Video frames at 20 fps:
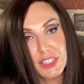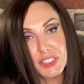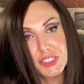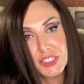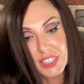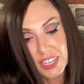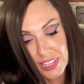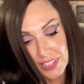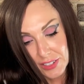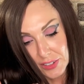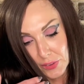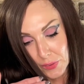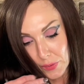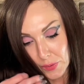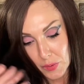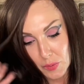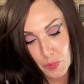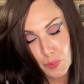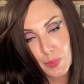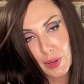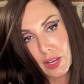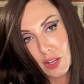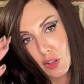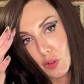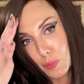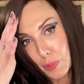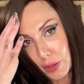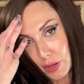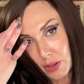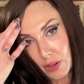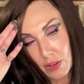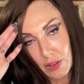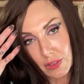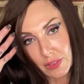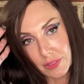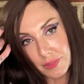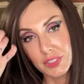Jingle Bell Ball.